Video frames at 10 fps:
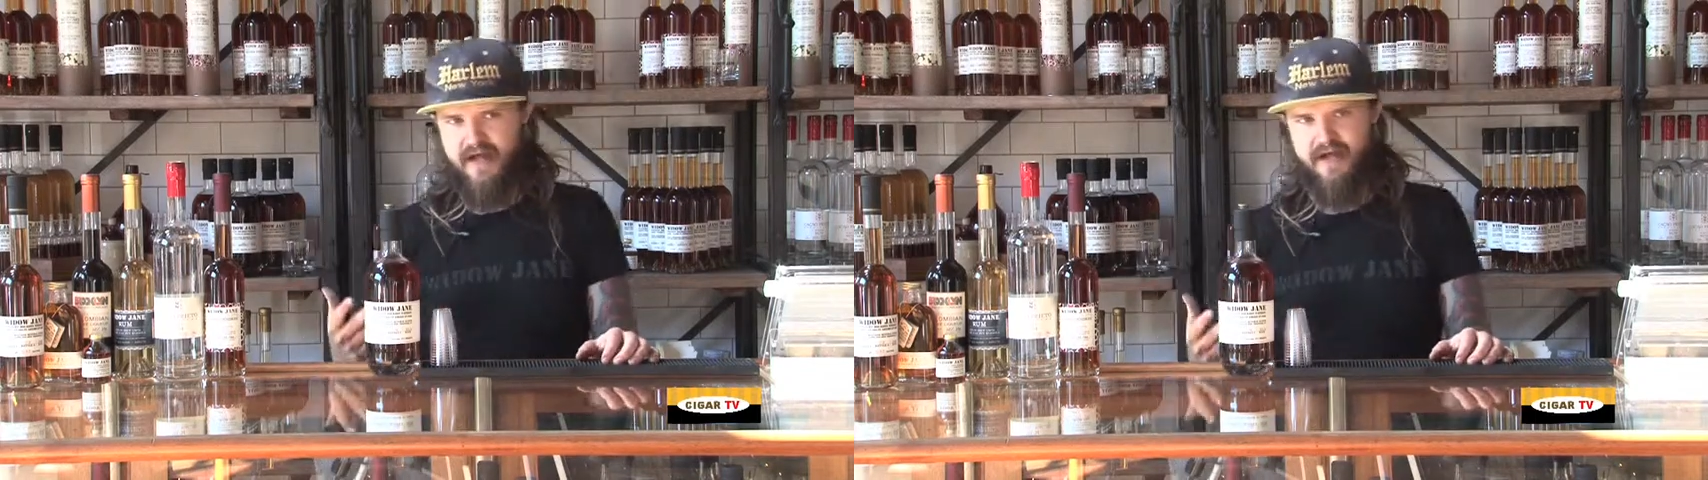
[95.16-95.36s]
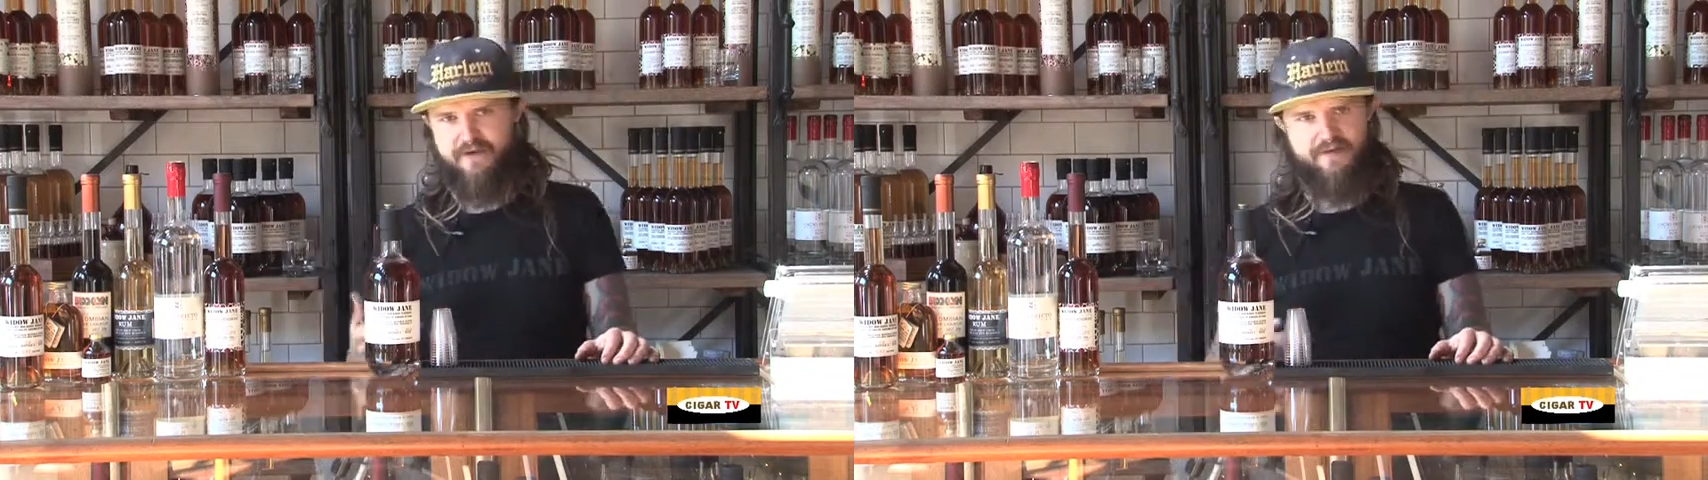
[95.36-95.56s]

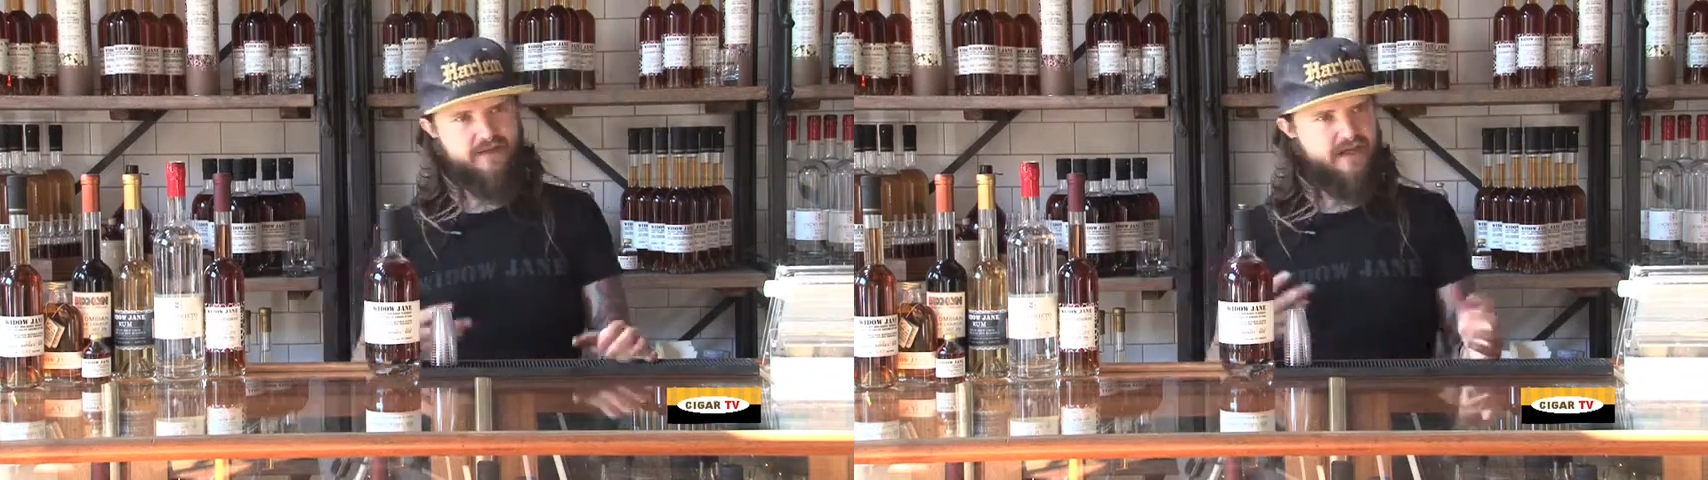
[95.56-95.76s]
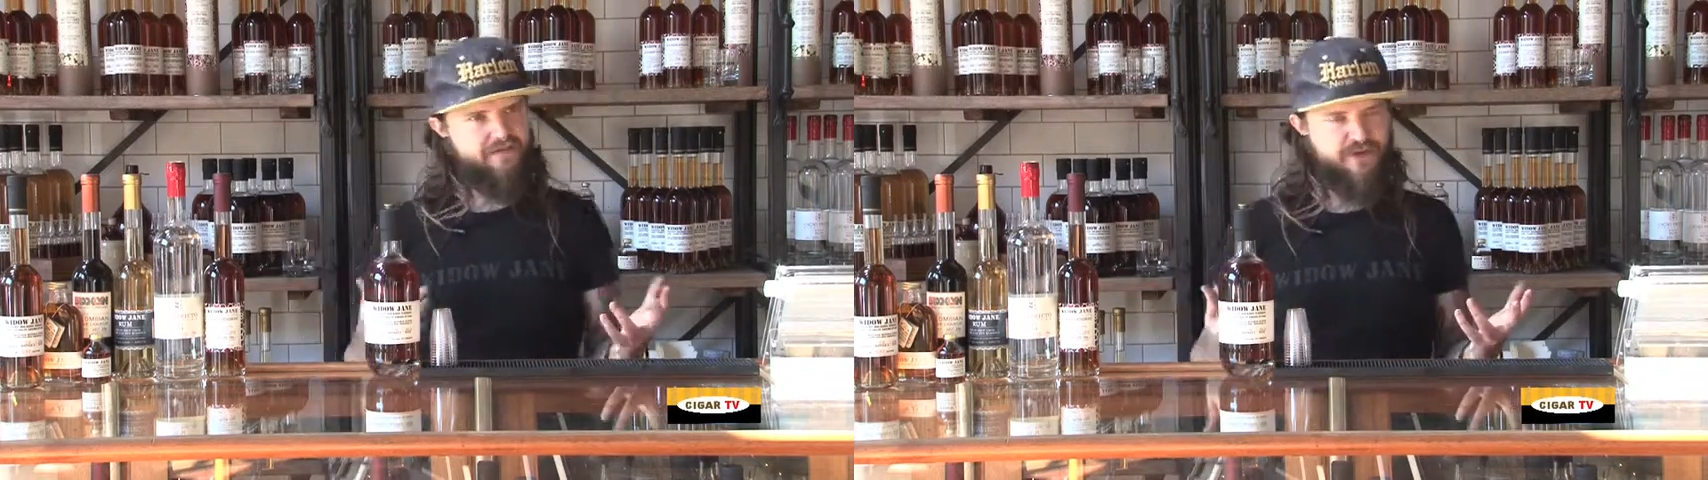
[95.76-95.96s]
higher than
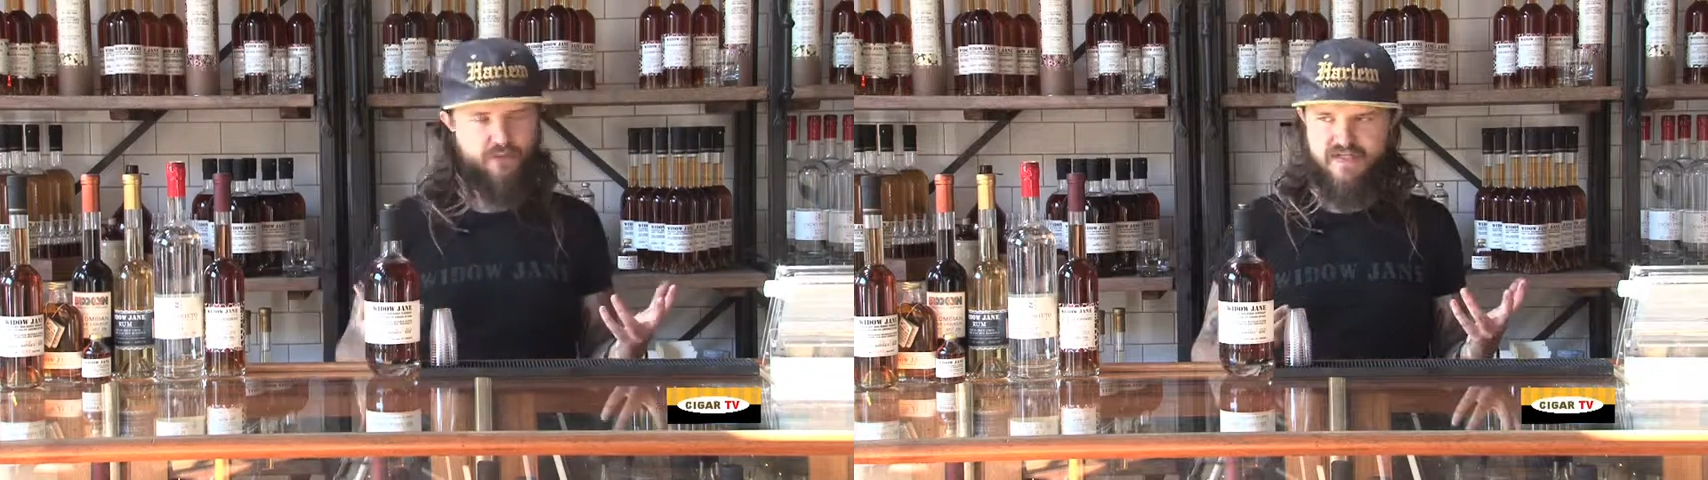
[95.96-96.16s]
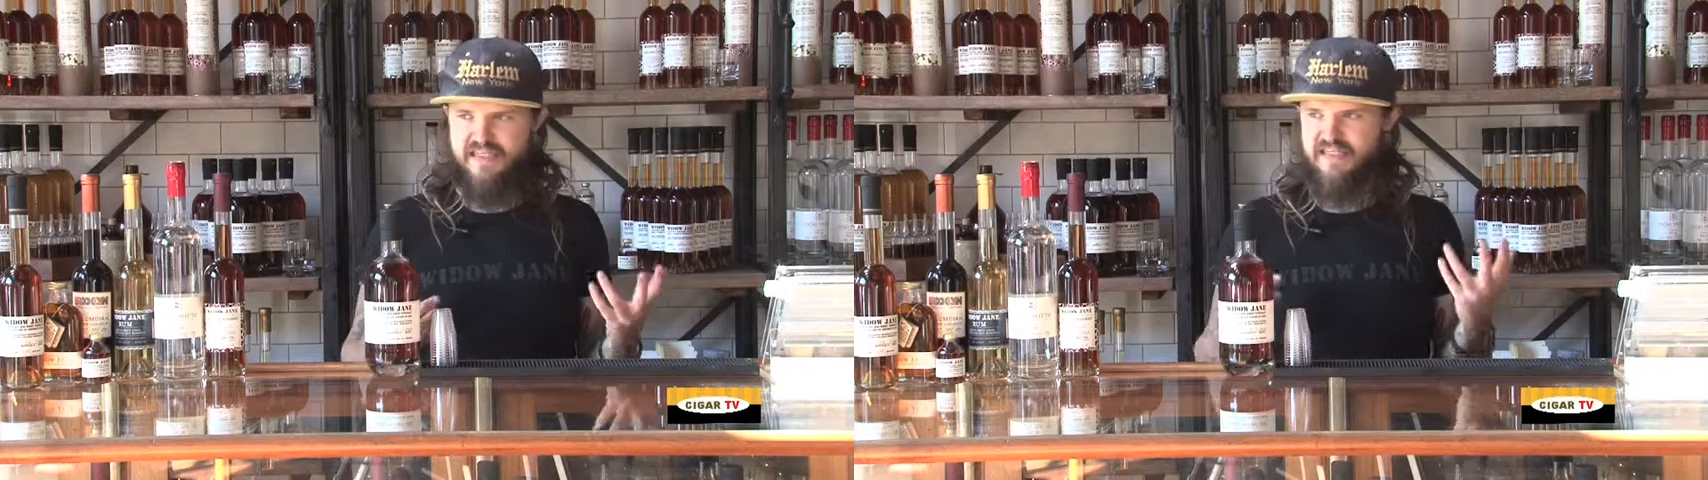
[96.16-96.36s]
a lot of
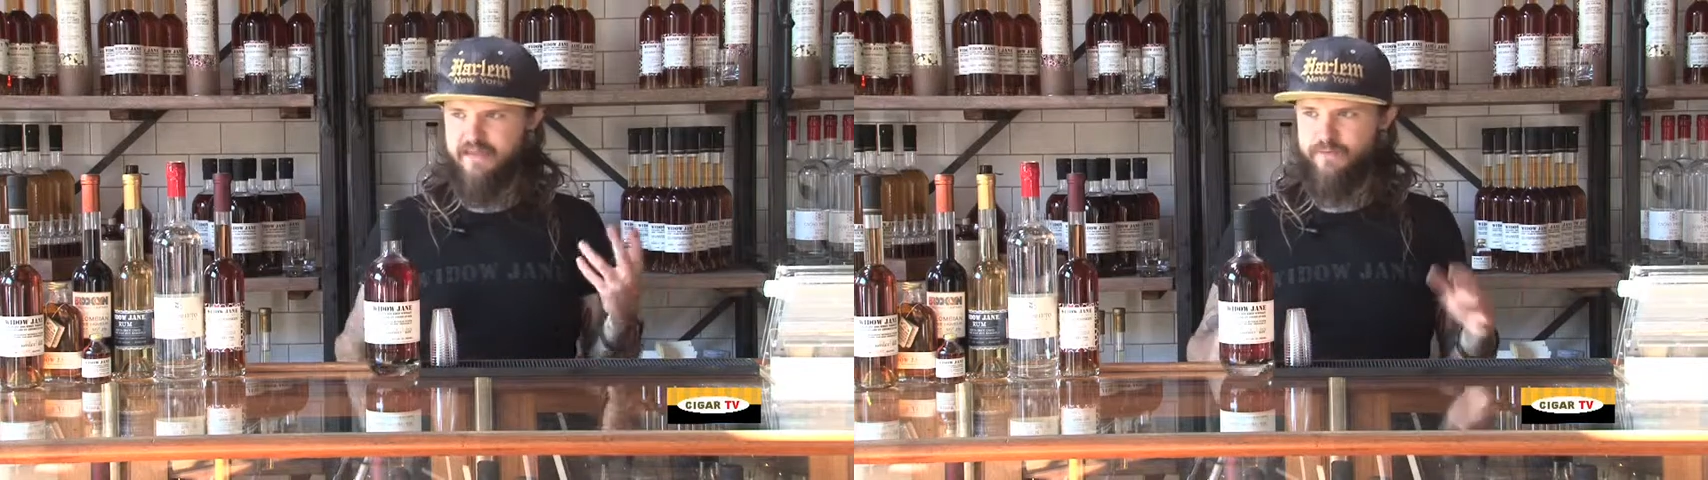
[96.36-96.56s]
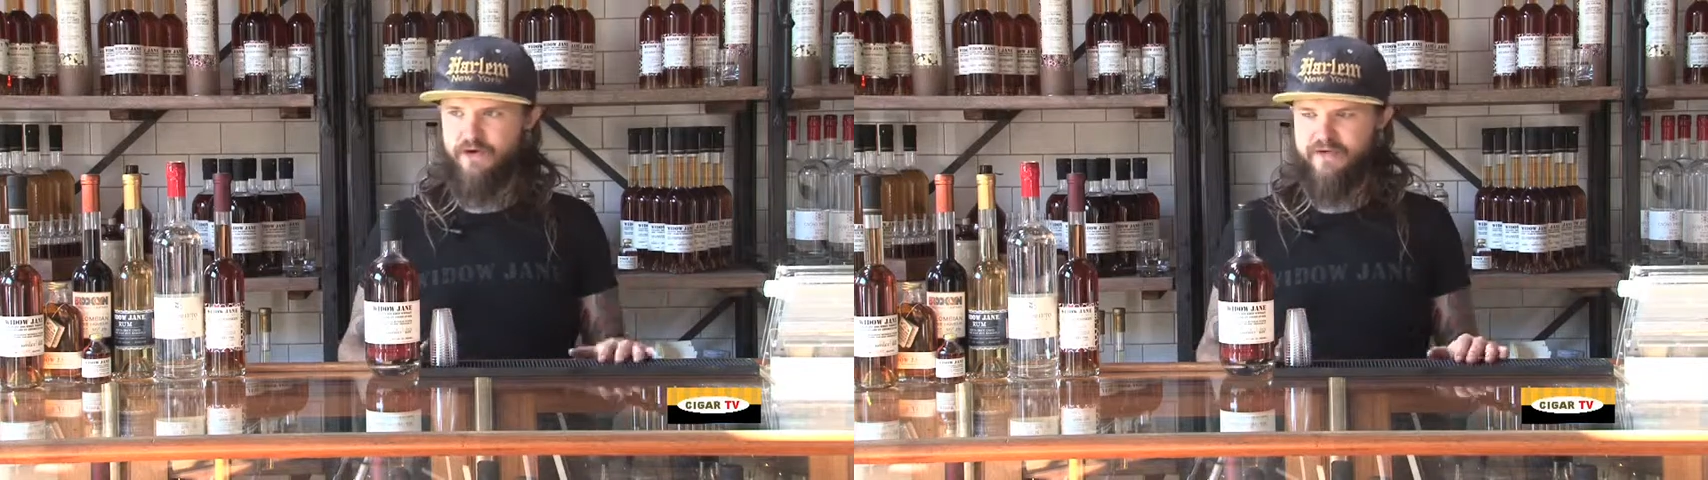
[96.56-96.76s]
other whiskeys
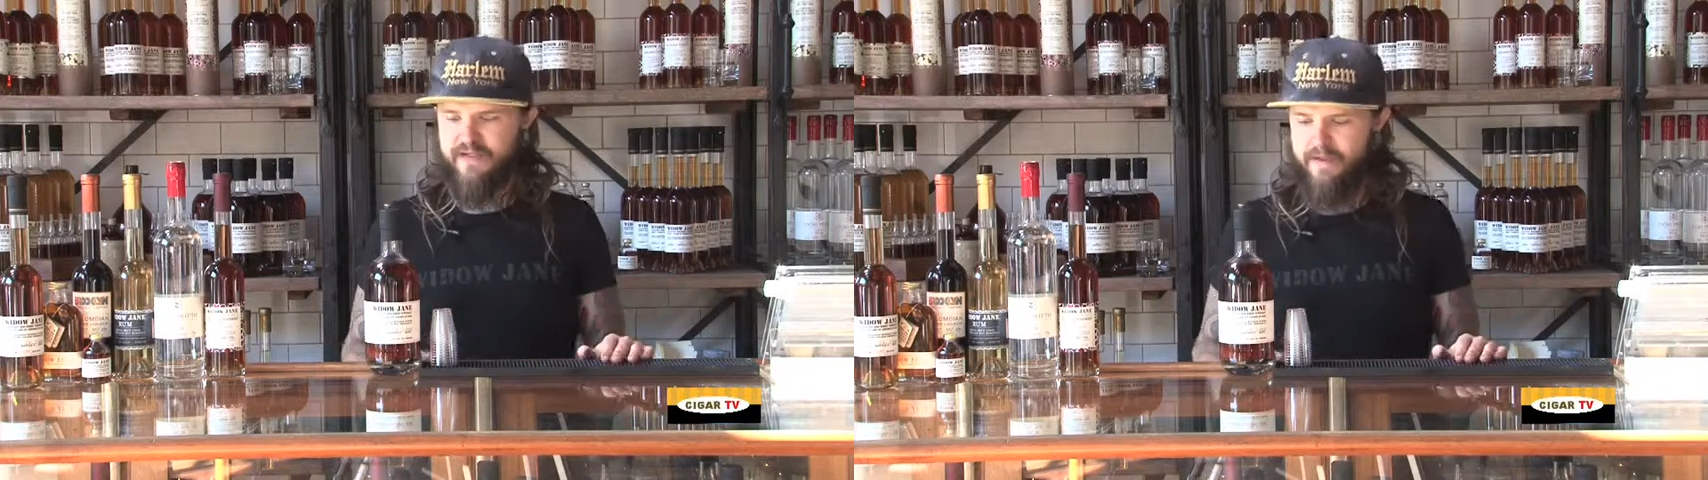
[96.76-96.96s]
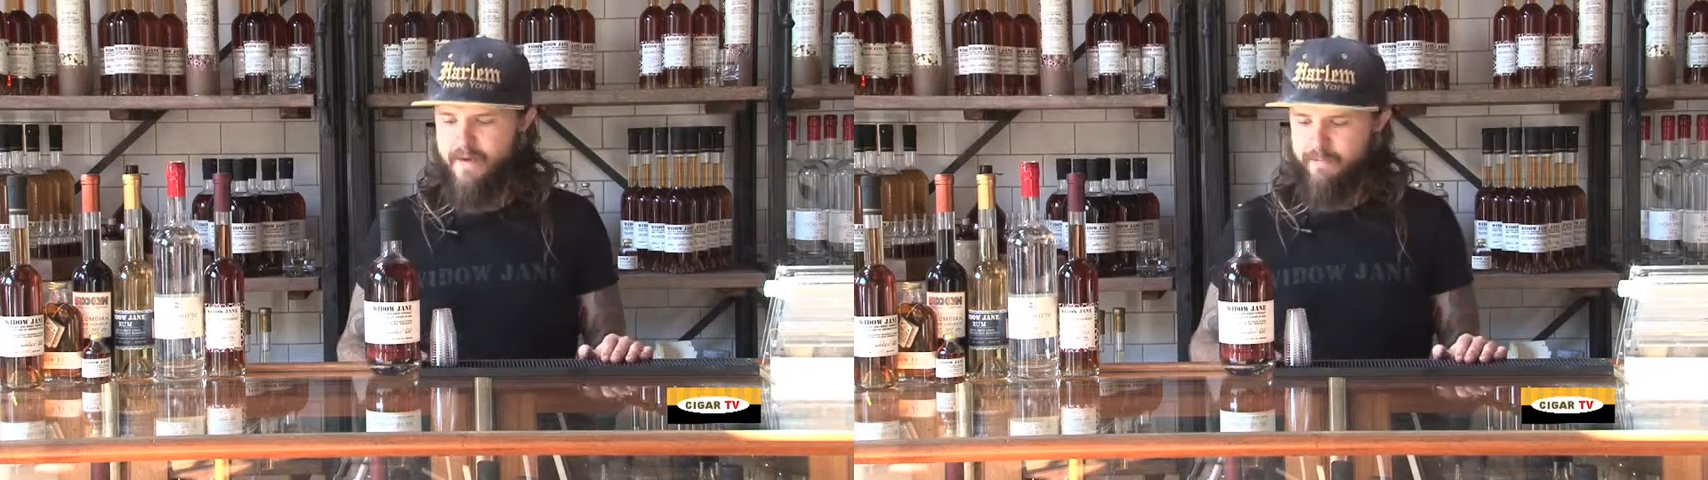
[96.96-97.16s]
on the
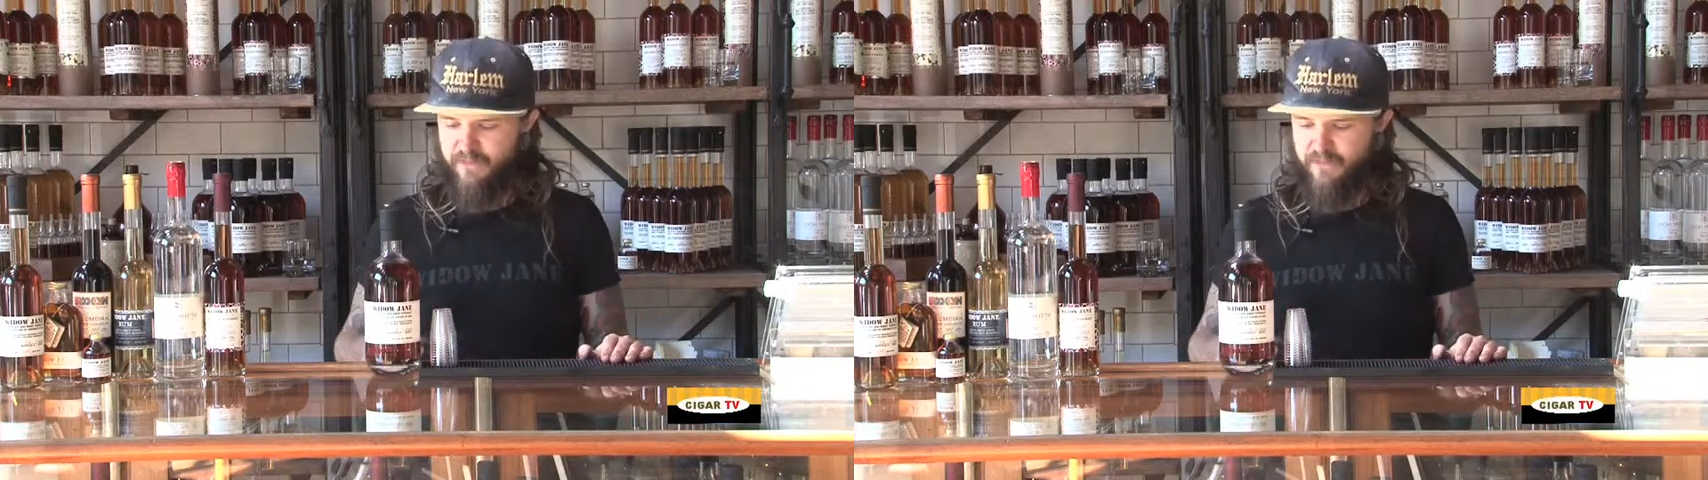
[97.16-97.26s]
market.